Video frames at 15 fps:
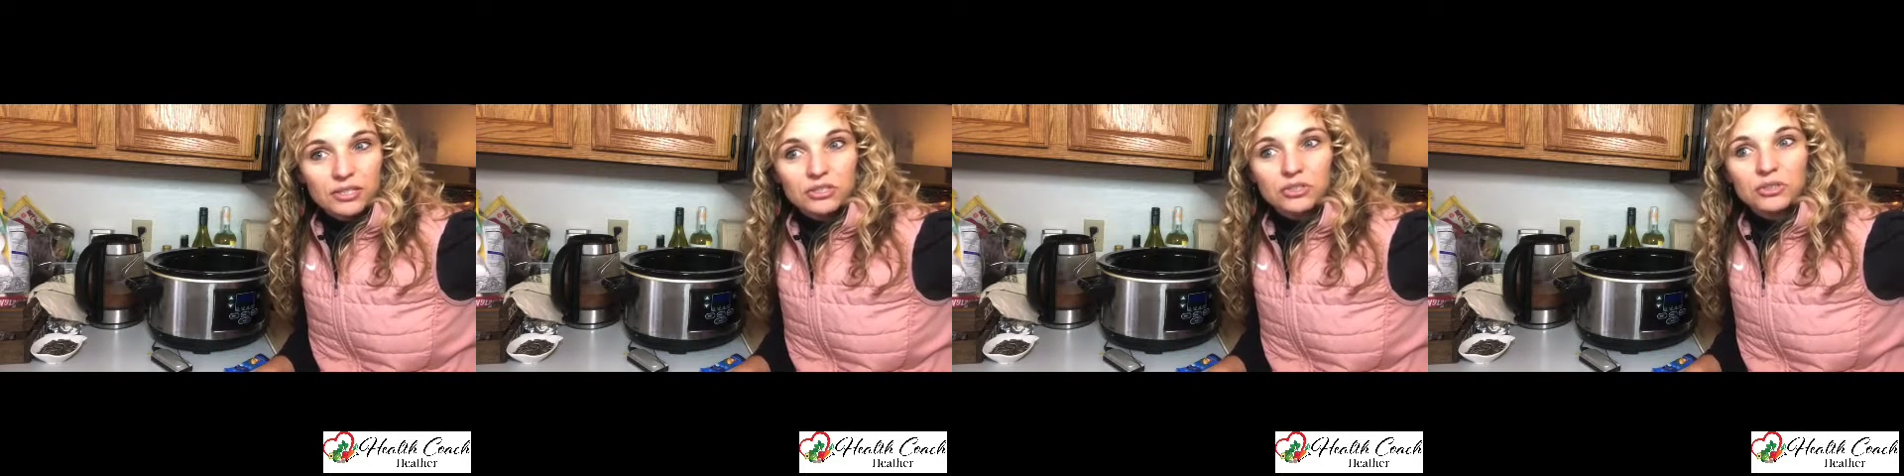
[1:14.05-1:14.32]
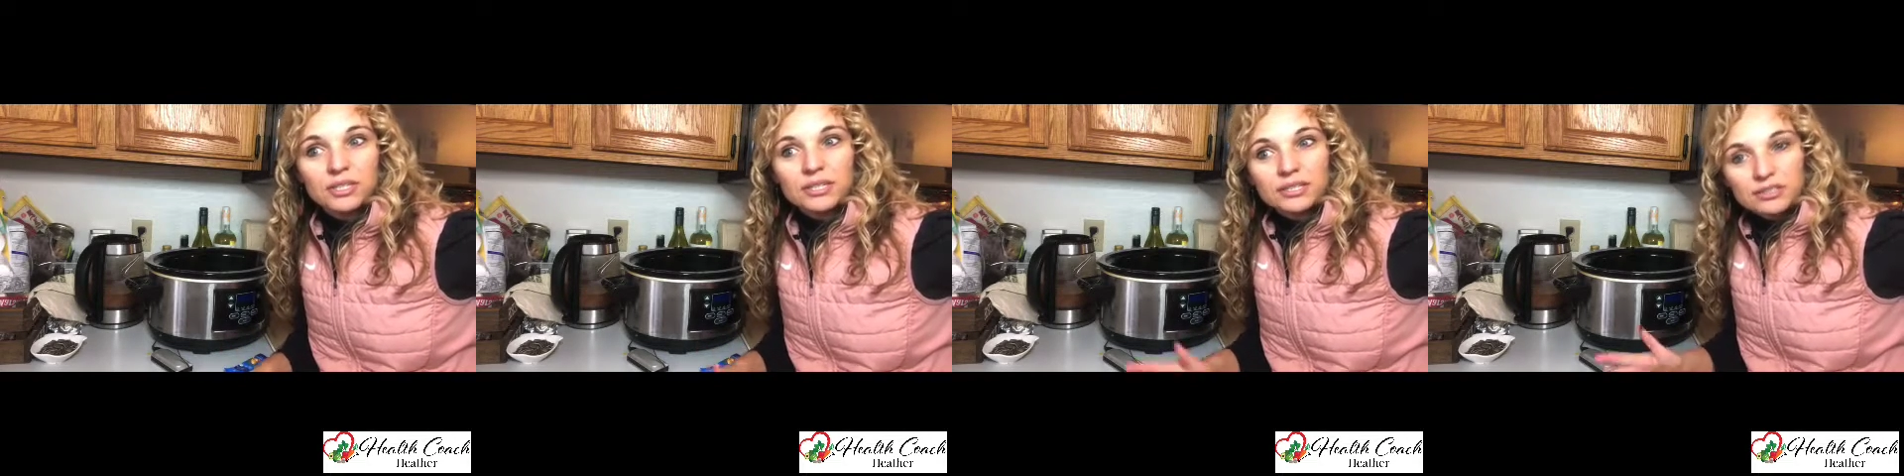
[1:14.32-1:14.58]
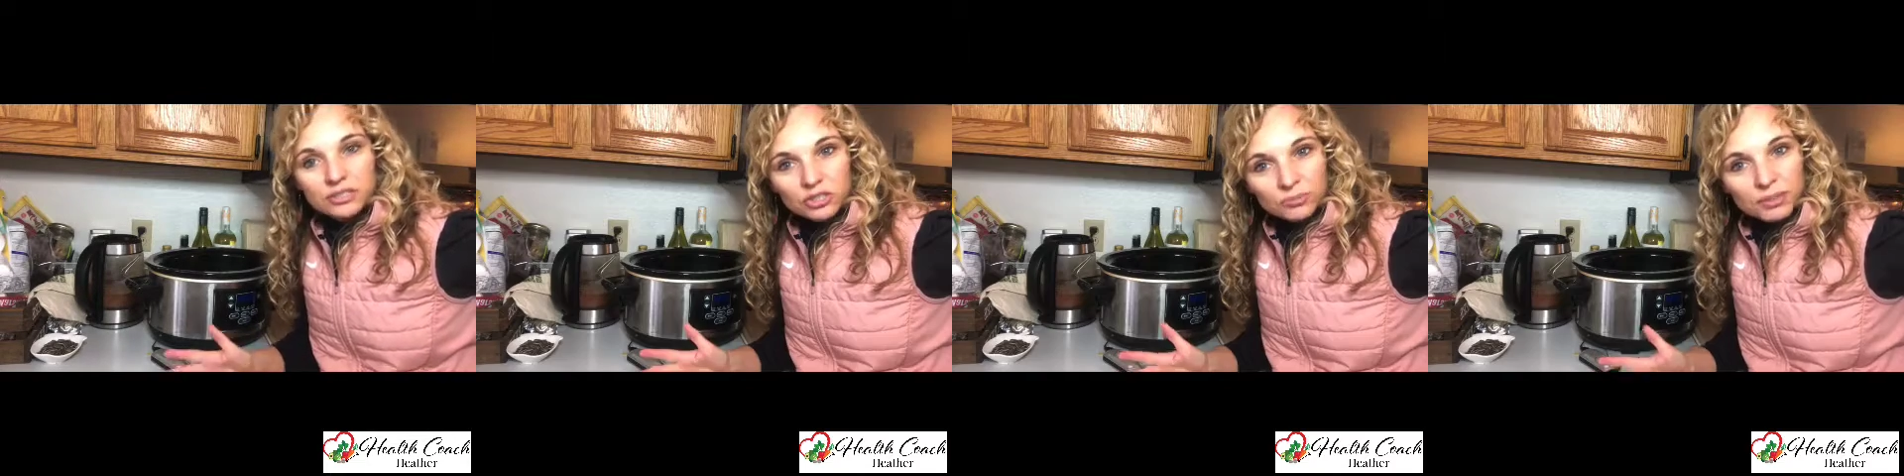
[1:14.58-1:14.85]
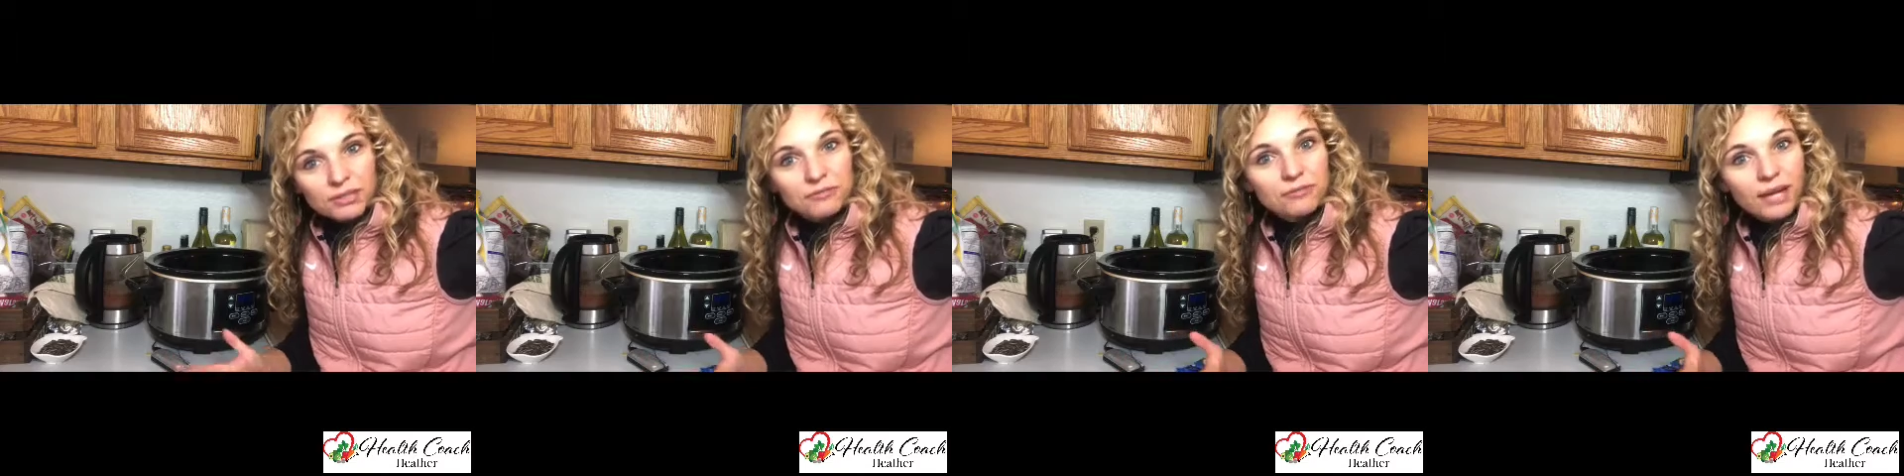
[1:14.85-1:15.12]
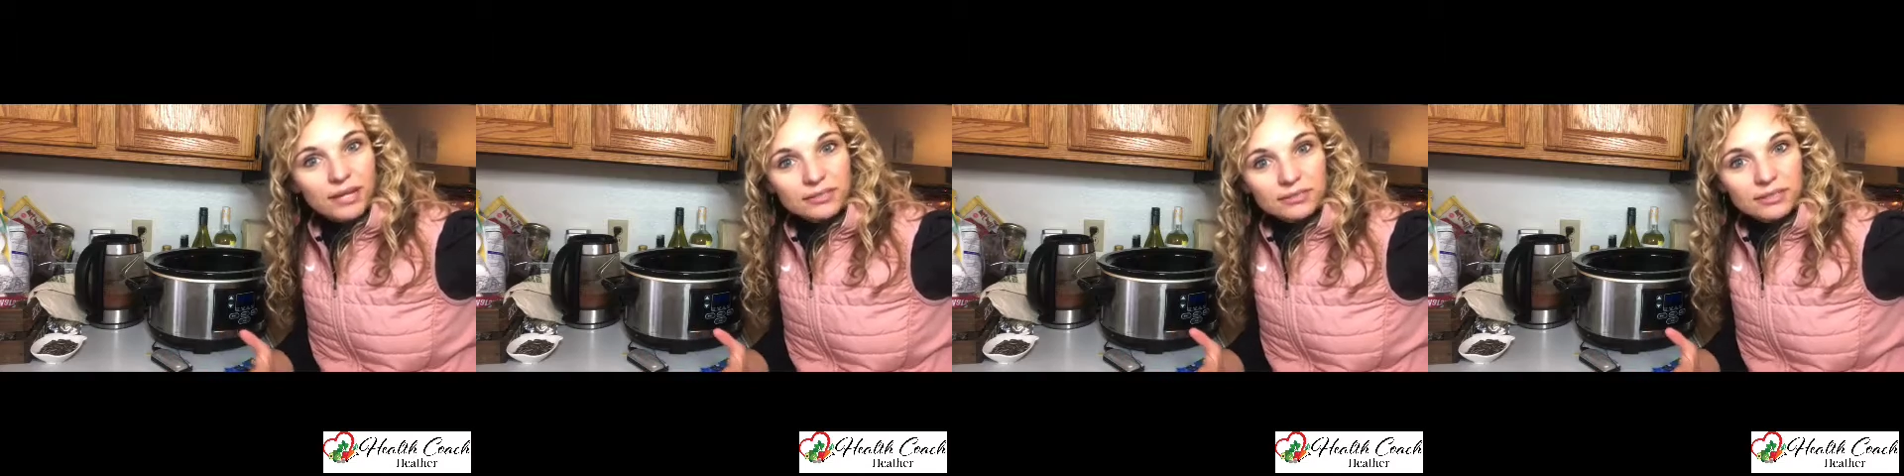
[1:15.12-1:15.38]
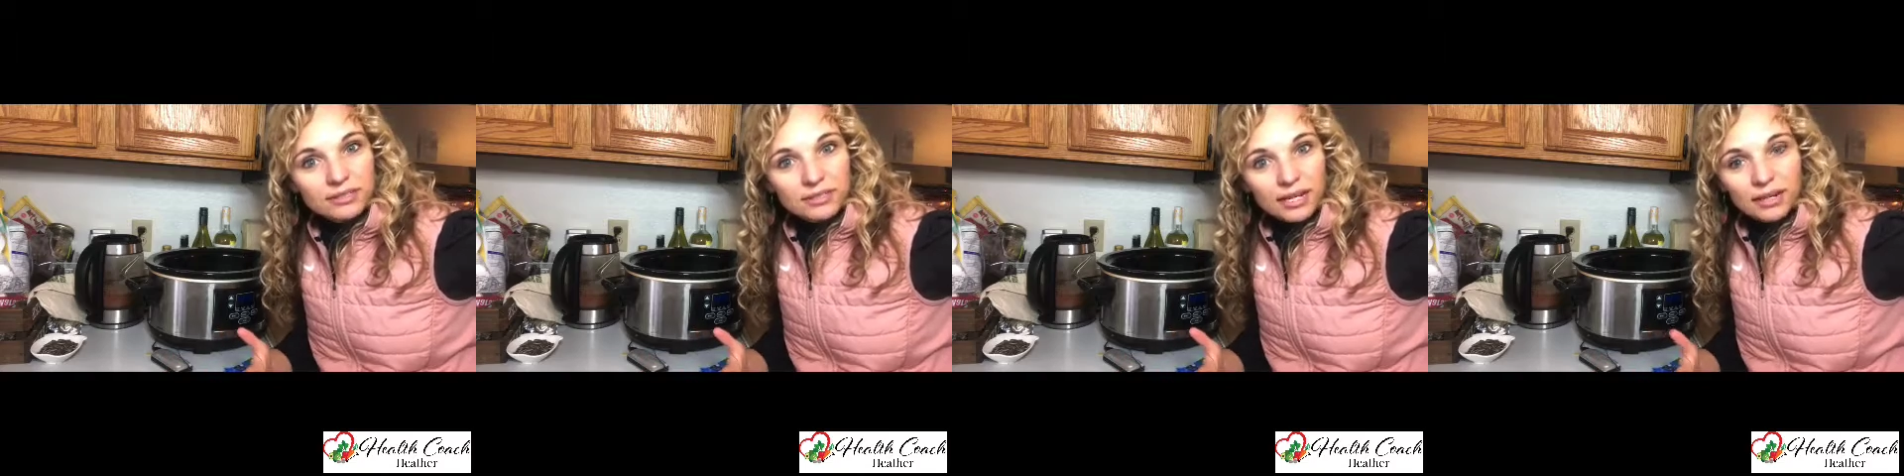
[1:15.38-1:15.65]
during this intermittent fasting
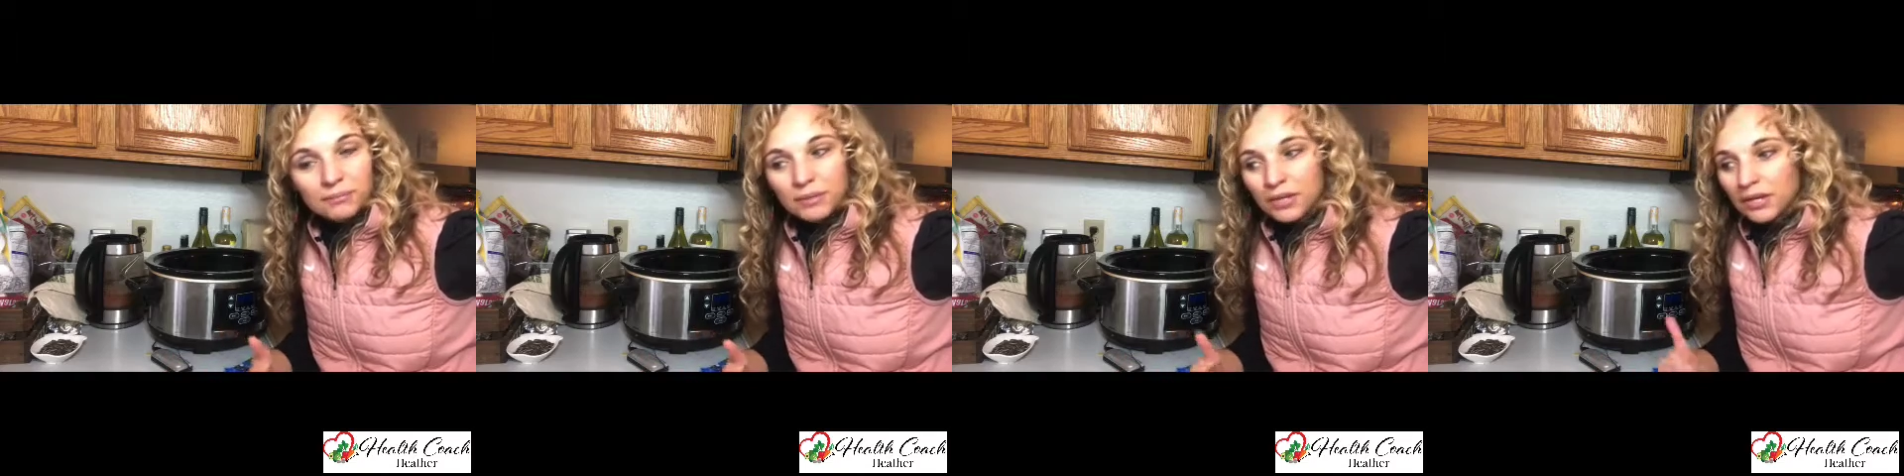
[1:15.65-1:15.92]
time,